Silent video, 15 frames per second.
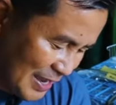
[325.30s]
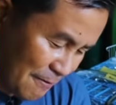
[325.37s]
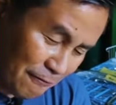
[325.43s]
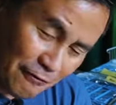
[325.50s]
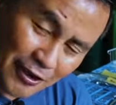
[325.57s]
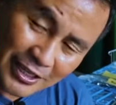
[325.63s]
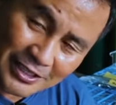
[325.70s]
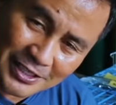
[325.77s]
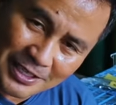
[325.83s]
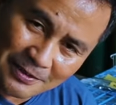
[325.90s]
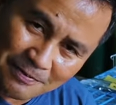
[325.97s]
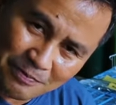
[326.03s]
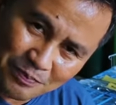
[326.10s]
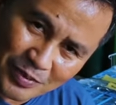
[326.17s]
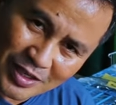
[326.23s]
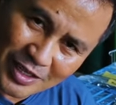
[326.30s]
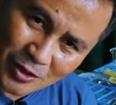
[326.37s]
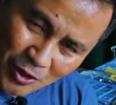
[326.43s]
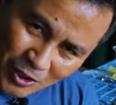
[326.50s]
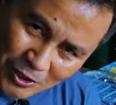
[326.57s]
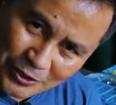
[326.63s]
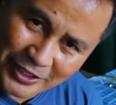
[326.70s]
effective
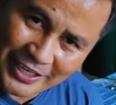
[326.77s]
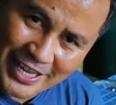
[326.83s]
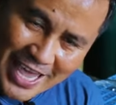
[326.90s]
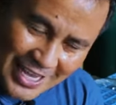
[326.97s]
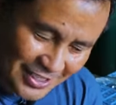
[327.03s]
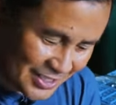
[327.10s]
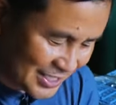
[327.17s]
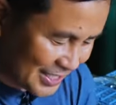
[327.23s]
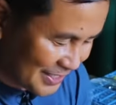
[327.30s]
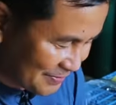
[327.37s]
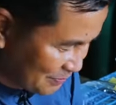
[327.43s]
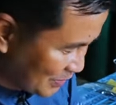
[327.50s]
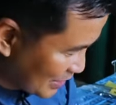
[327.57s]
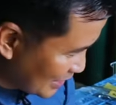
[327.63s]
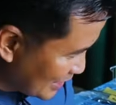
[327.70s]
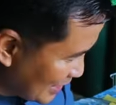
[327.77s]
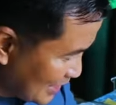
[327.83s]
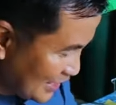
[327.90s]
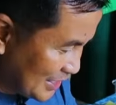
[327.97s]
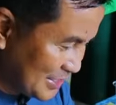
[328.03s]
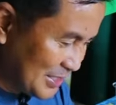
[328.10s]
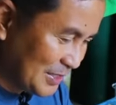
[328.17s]
color enhancing.
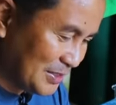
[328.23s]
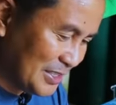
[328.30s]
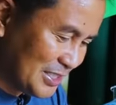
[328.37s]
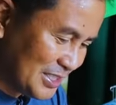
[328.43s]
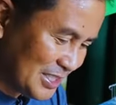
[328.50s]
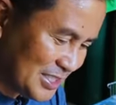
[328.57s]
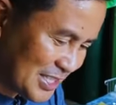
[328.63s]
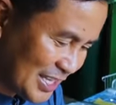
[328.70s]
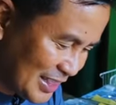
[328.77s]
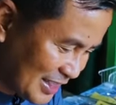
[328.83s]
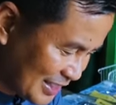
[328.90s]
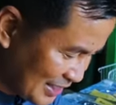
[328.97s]
So this is it.